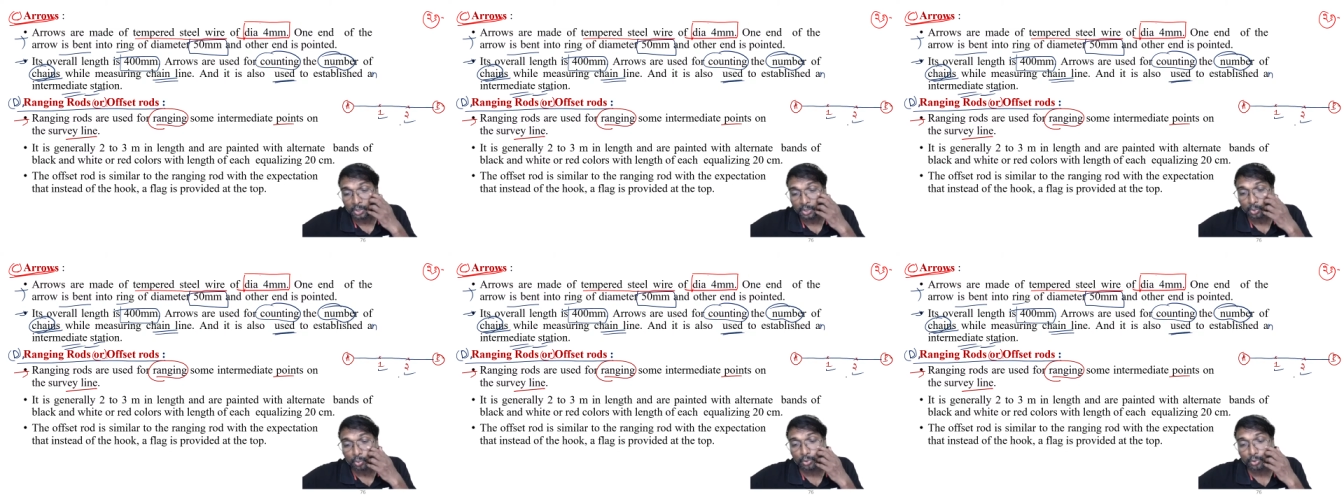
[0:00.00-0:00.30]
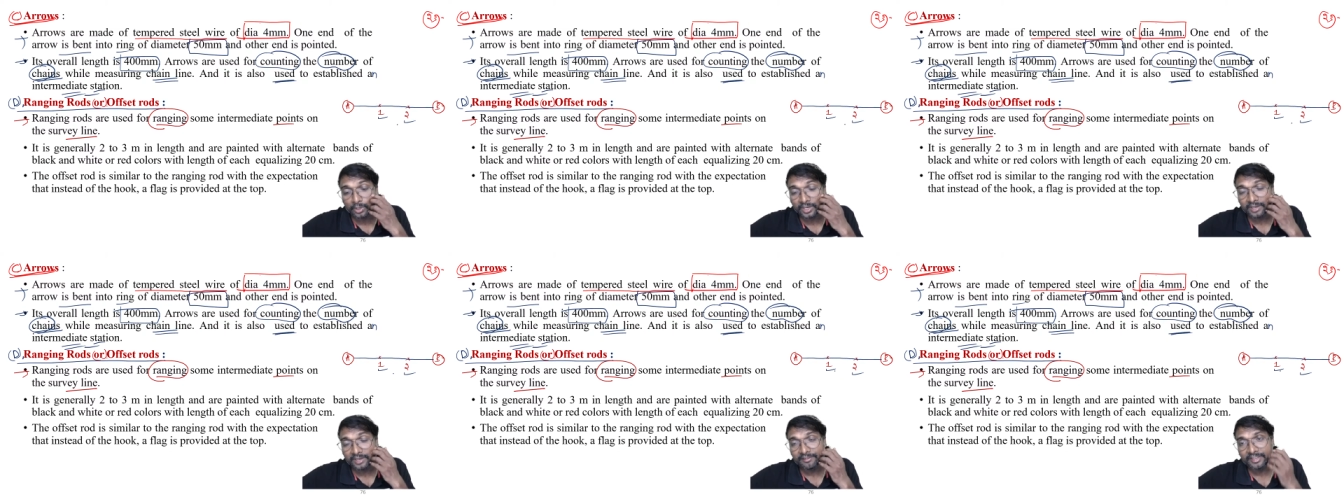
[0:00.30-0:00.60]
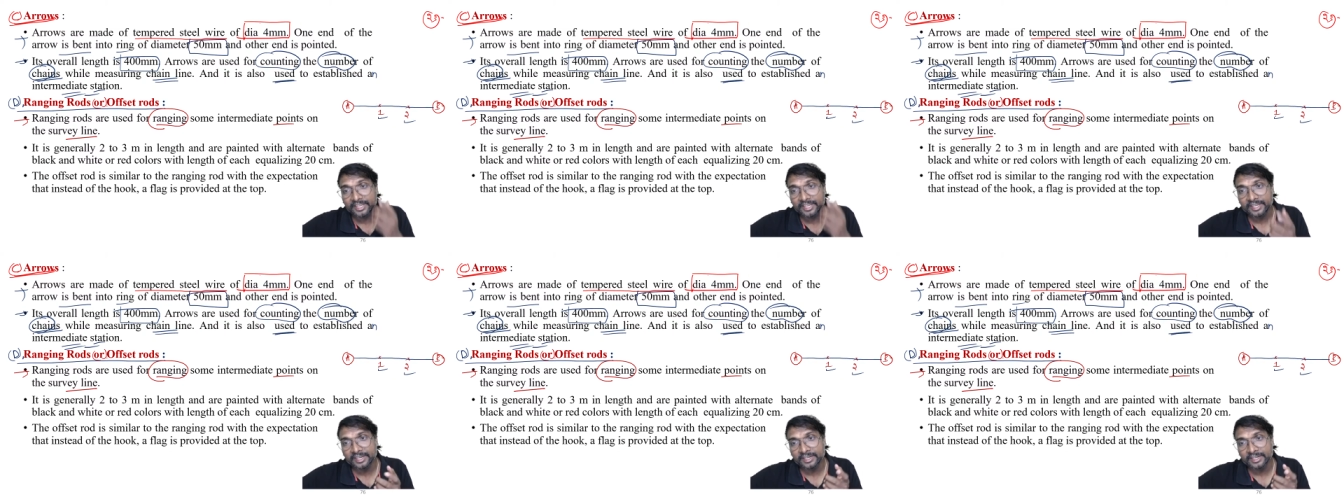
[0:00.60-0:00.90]
only we
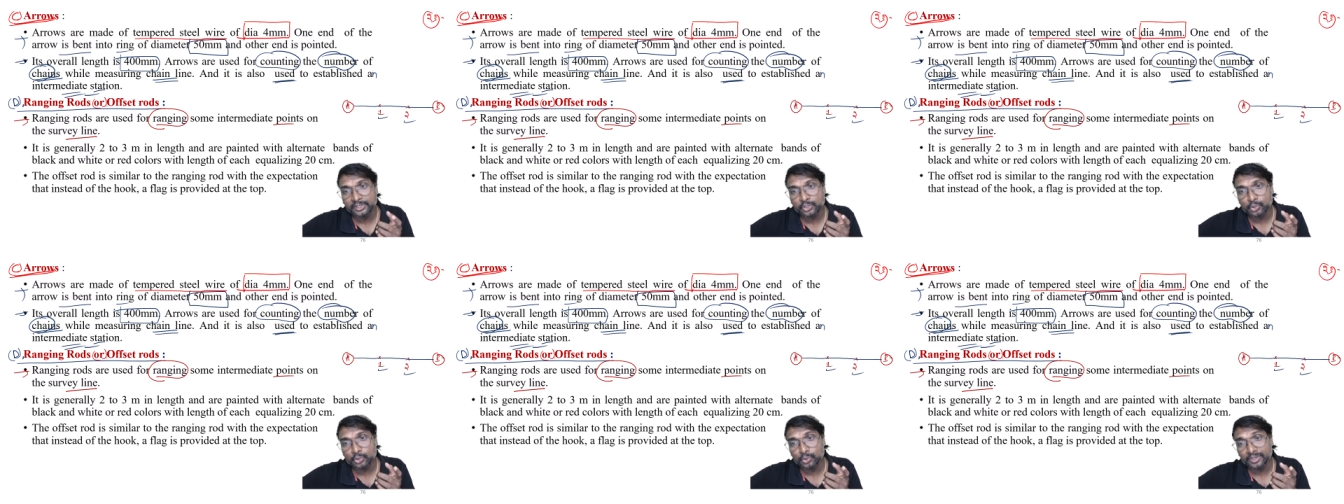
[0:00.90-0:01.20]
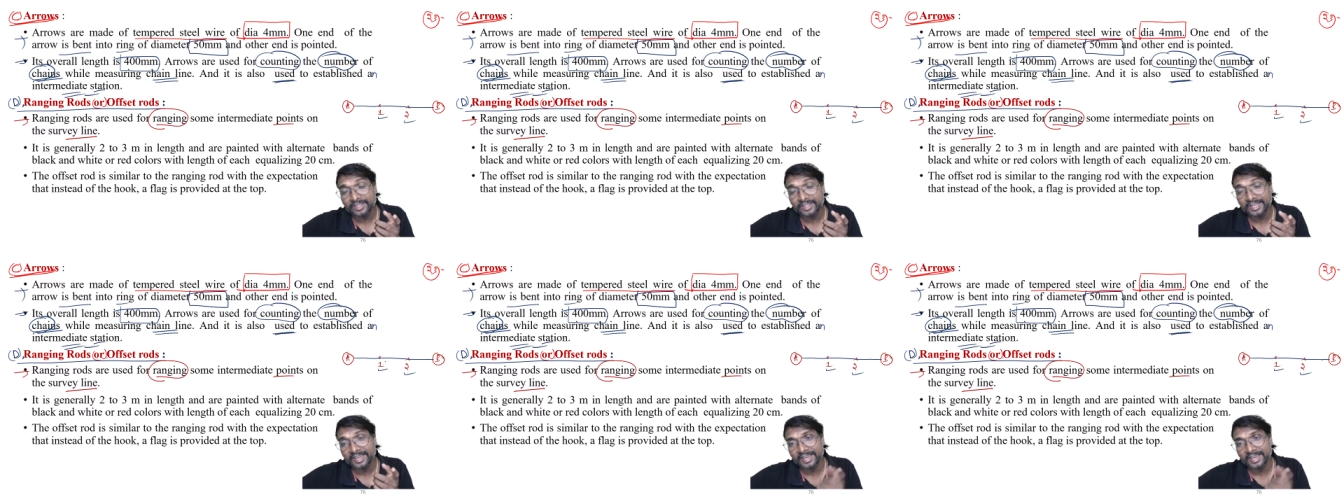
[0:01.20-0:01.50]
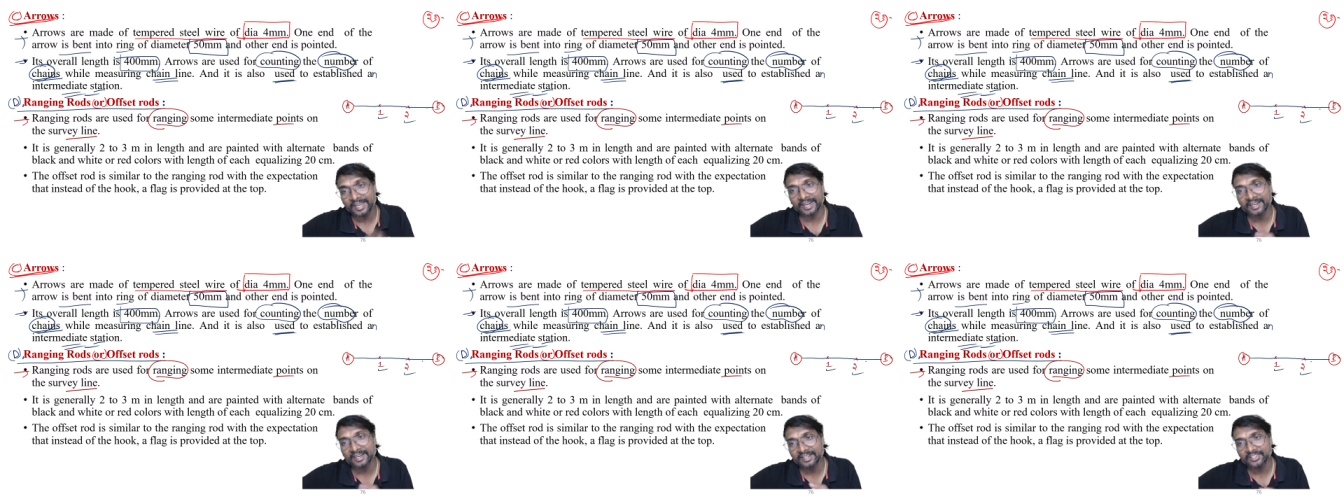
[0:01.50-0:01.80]
can ensure the
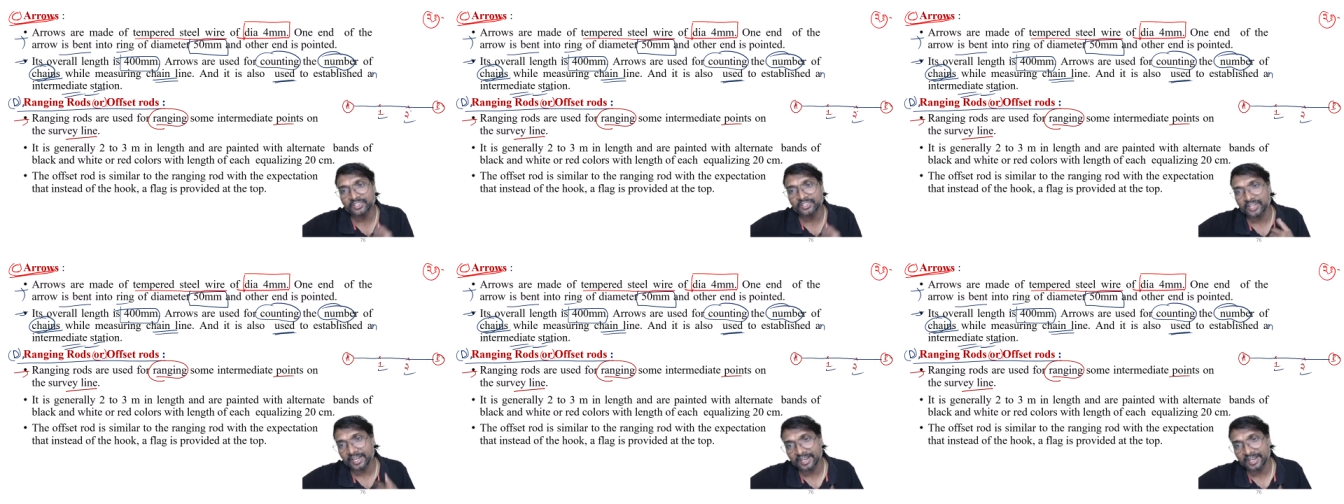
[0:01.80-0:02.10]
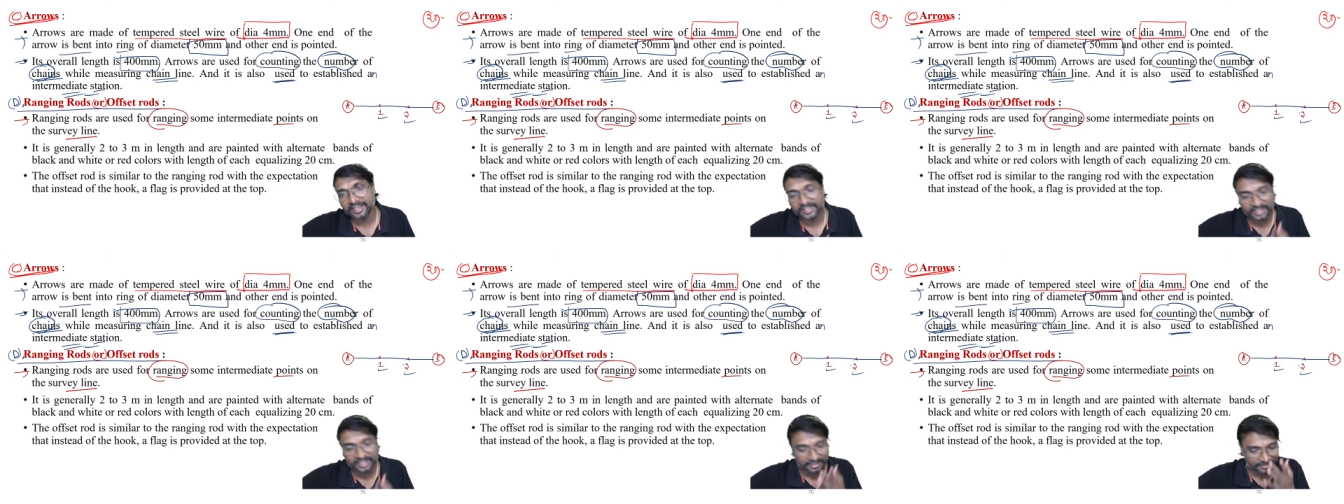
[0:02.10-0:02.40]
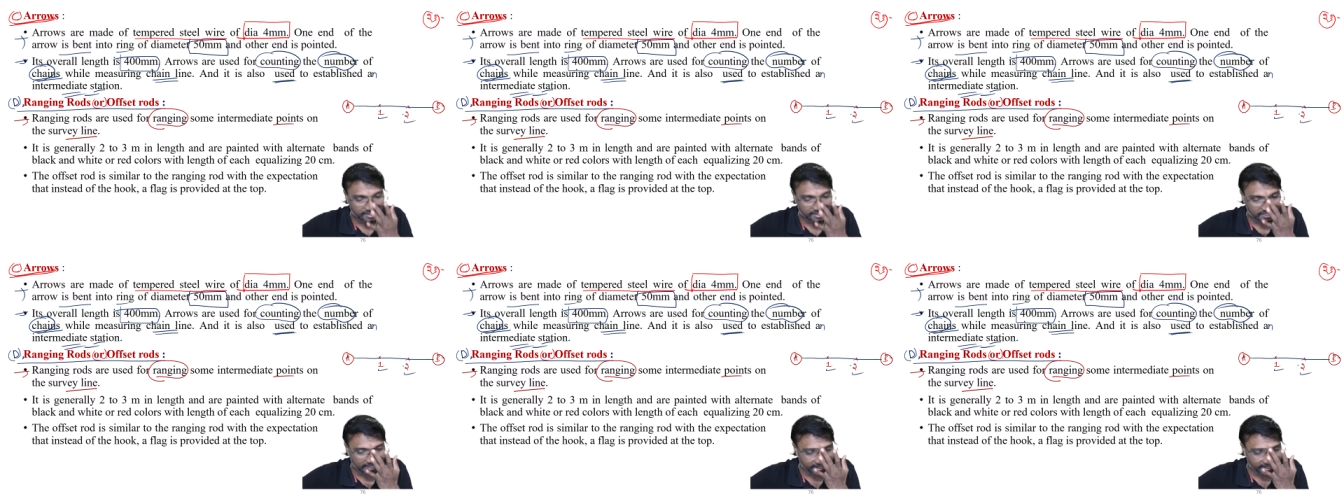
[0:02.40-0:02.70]
correct straightness of
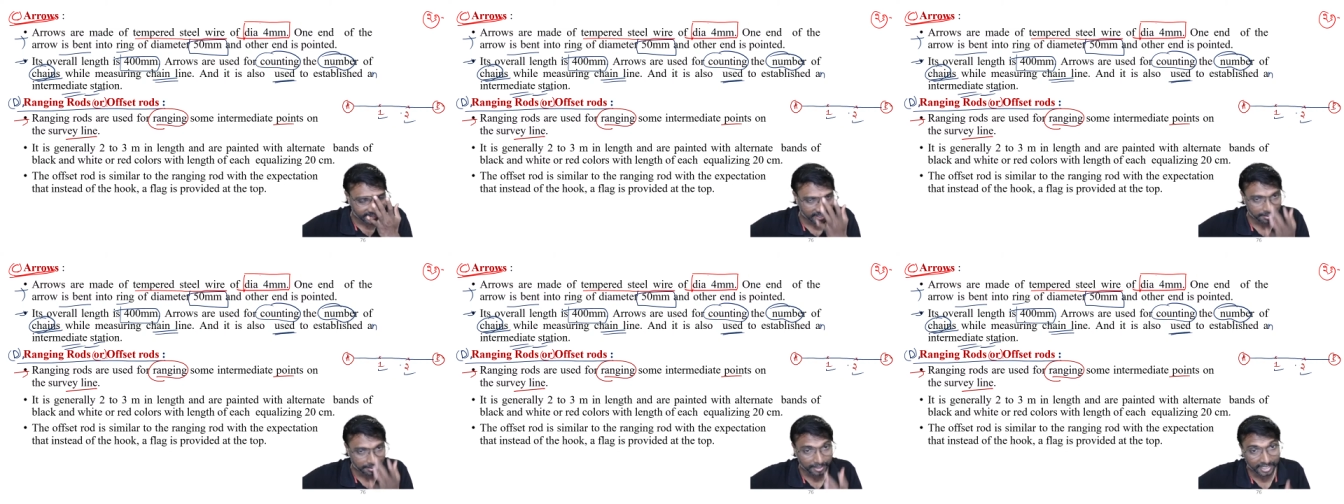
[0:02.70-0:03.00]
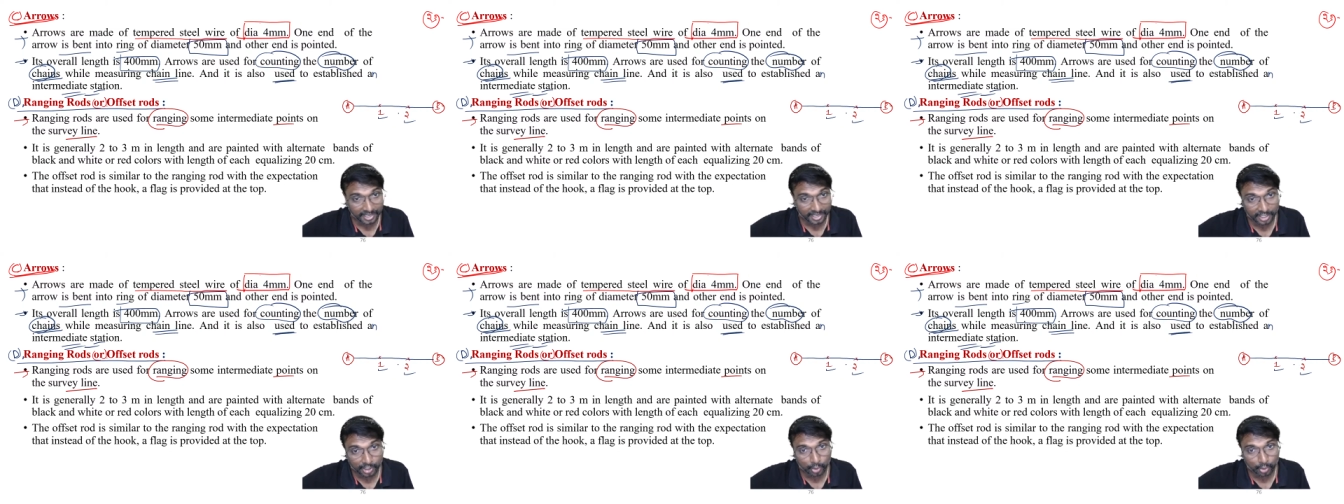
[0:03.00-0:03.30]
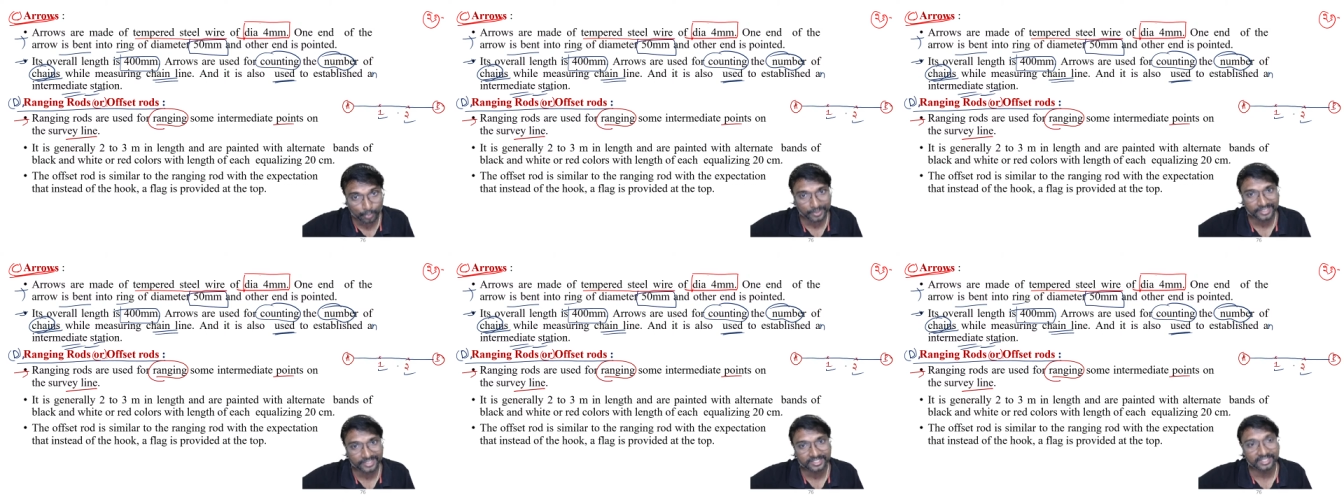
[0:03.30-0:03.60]
this line AB or not,
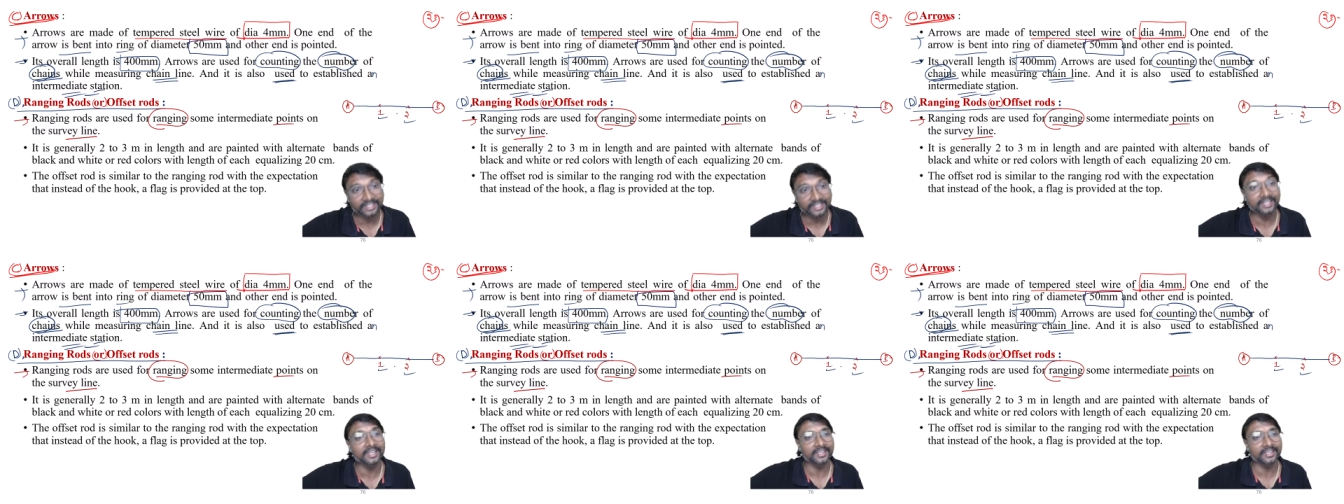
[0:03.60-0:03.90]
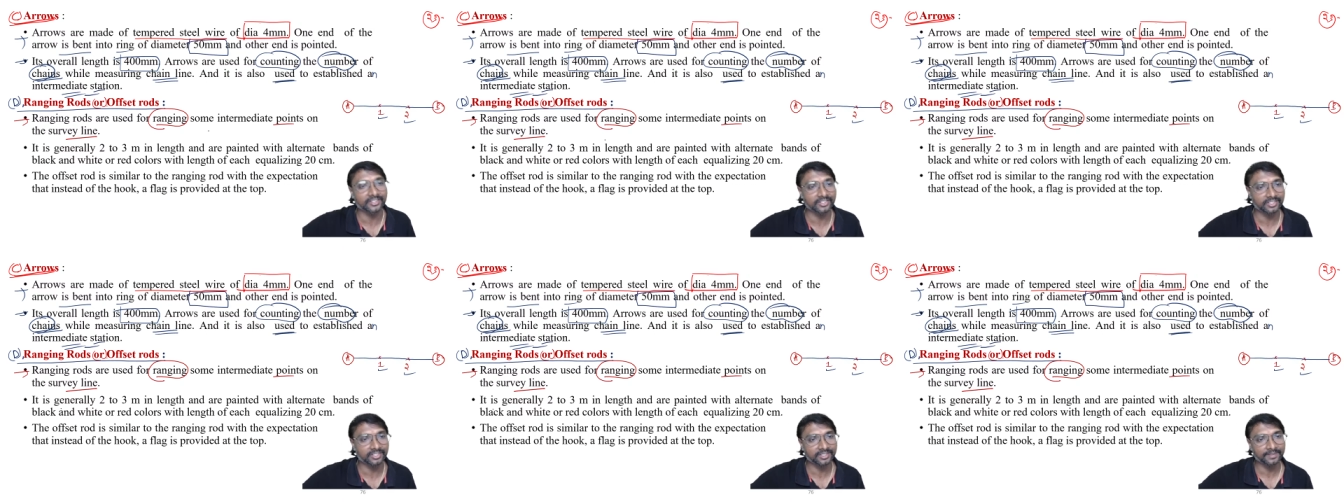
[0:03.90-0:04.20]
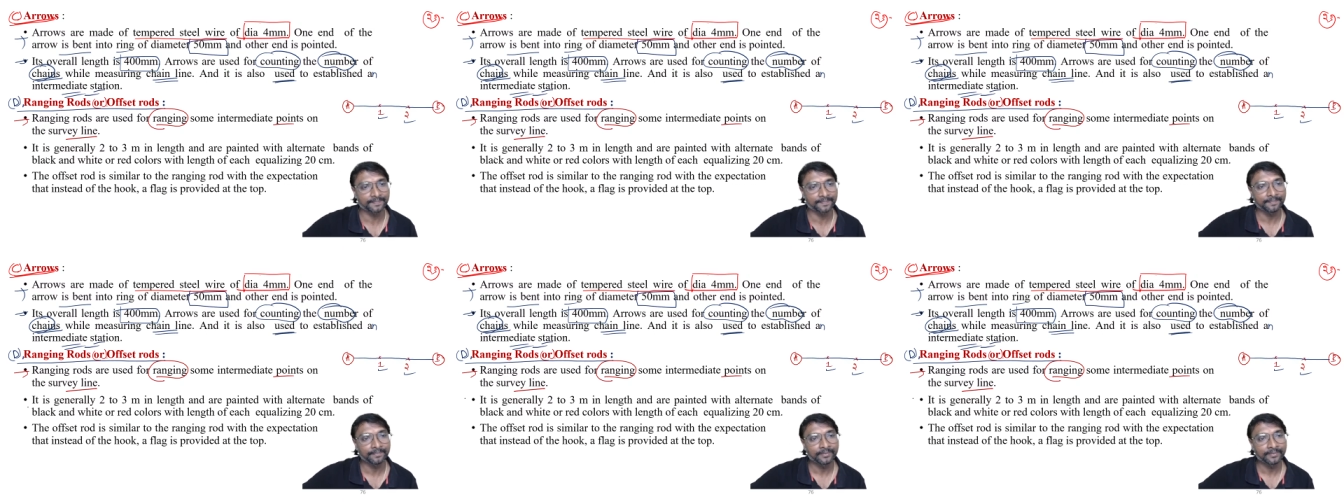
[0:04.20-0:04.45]
obviously? Yes.